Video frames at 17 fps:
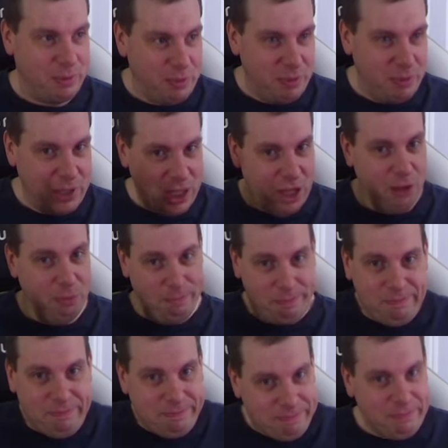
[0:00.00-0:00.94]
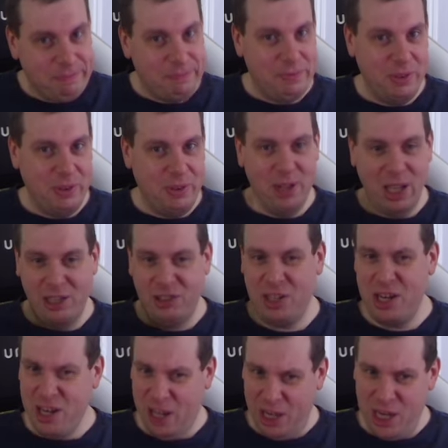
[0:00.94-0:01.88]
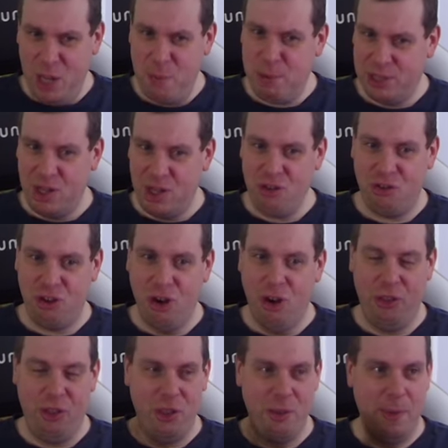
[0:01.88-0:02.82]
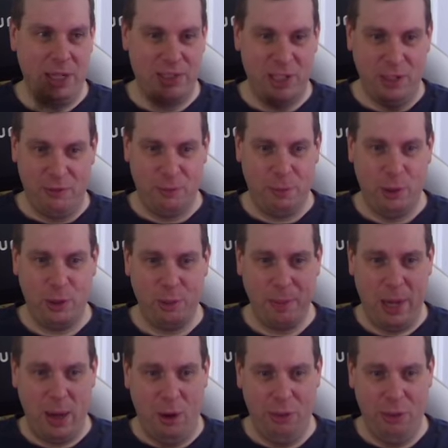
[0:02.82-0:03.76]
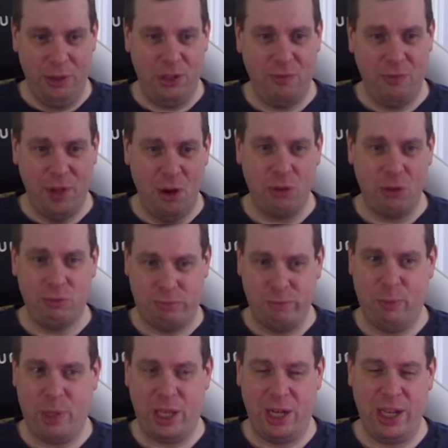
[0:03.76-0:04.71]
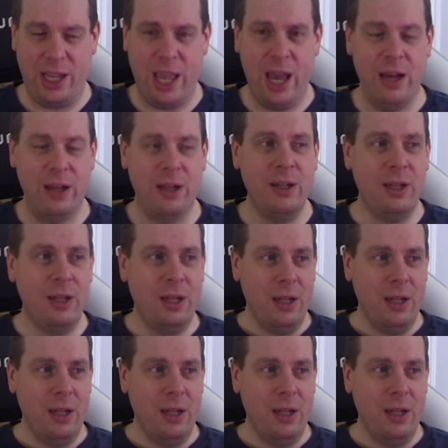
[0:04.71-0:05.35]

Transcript: you know, I'd say 90% sure that the mechs I've spoken about on this vlog we're going to get.